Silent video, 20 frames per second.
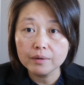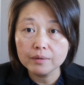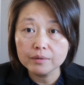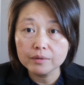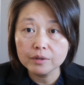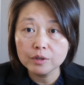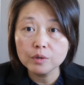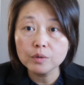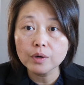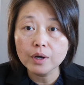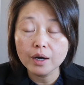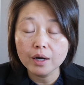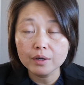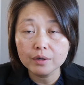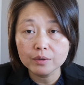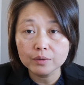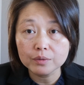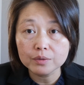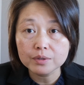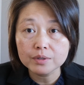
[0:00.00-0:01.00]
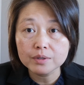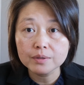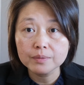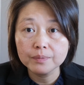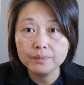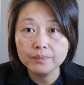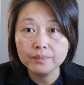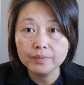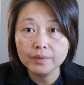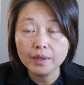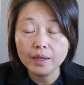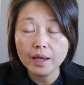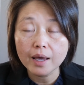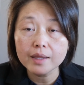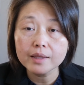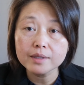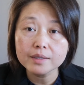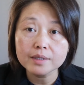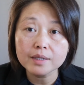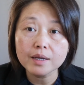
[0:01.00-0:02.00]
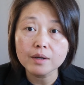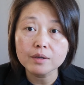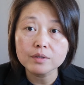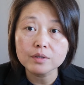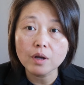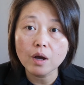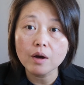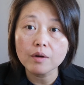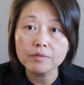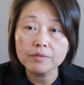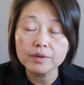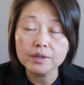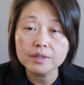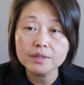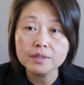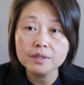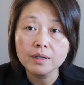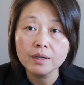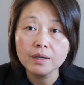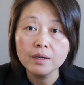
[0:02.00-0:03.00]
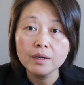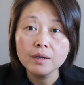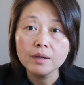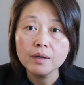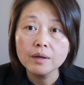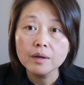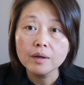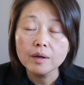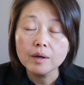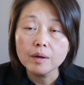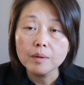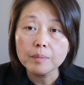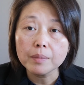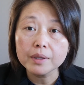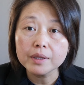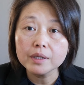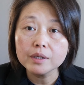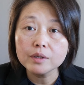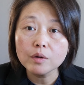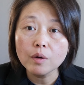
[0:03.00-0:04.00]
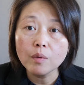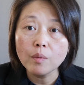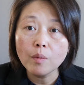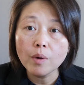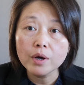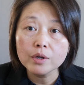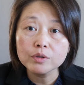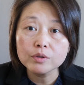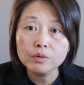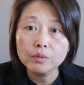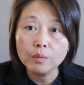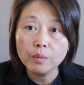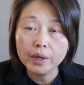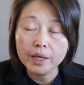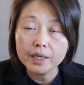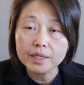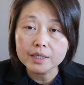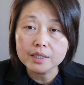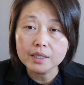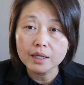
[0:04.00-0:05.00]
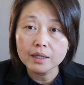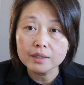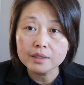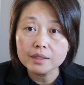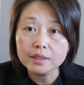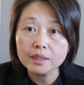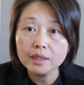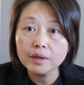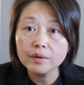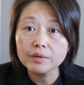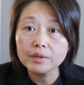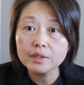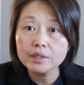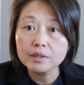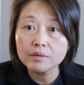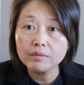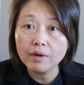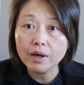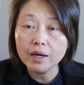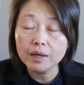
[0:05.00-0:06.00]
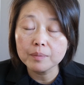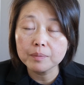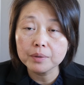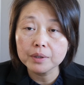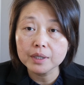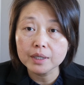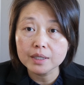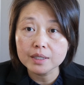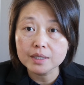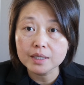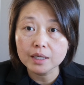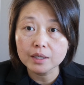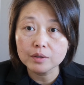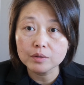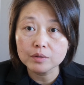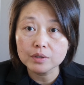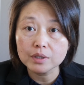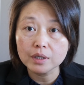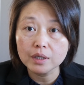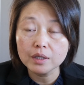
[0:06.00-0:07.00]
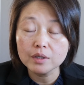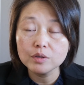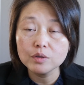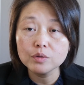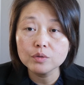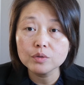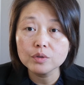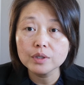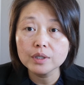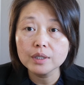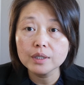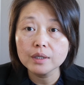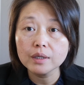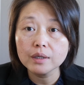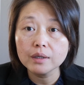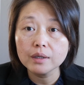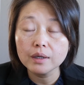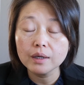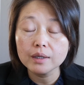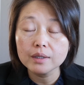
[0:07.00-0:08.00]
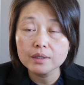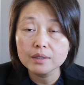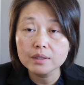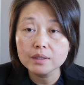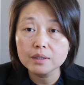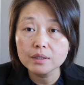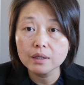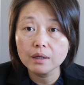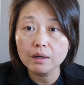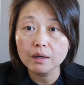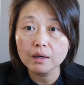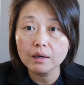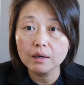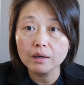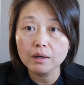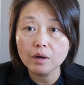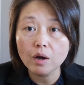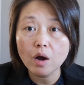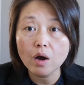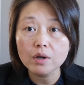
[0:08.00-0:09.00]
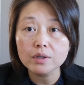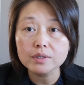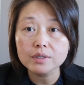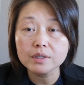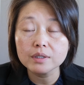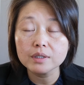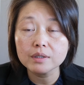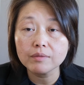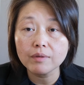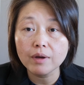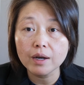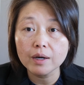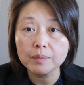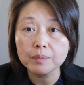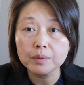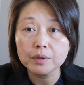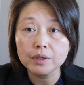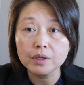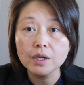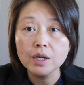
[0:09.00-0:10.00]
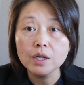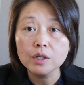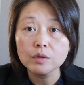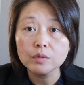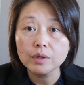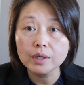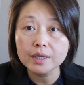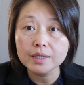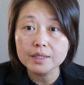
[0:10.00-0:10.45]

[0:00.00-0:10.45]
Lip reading: new condos at the sales office, but they don't want to wait until the developer executes. It usually costs the developer to